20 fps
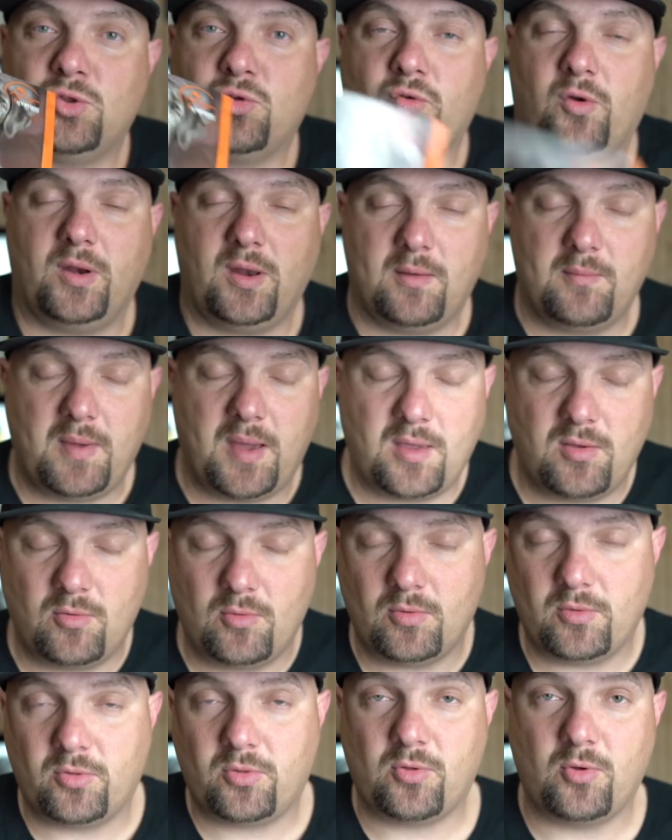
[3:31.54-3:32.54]
training
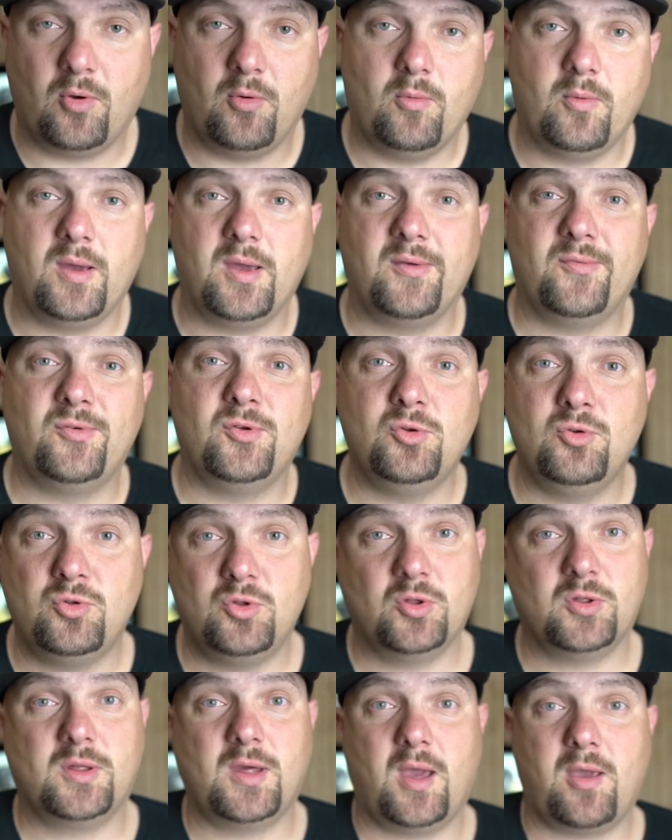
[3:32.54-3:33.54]
manual. So if you
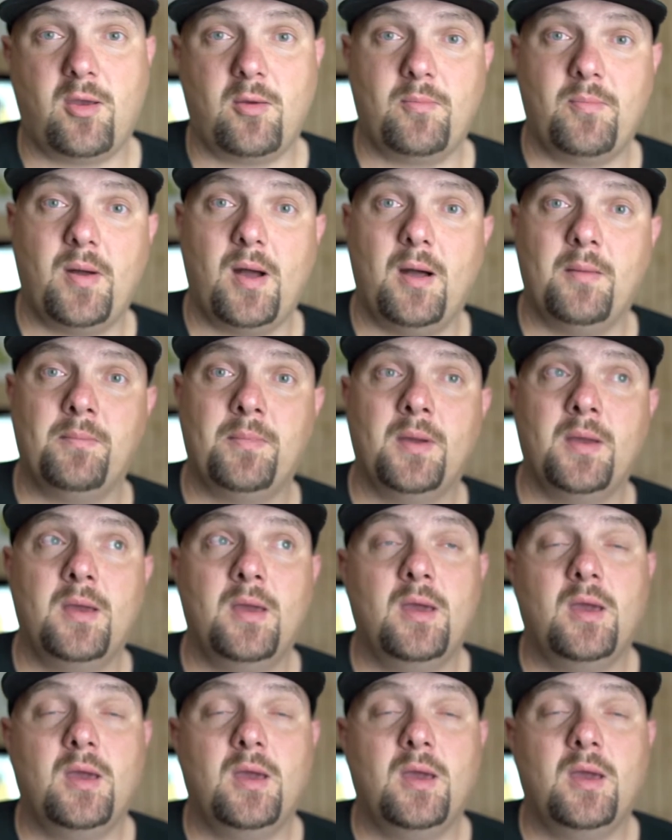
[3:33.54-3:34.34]
just got your pup,